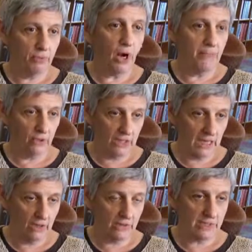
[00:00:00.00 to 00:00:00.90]
primary
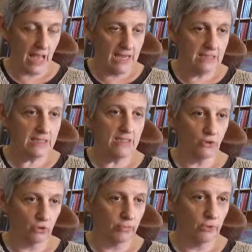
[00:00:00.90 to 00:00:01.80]
care sites in
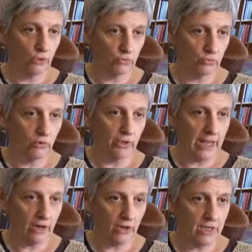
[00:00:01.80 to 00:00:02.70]
urban or rural
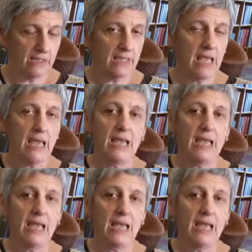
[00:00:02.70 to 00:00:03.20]
areas,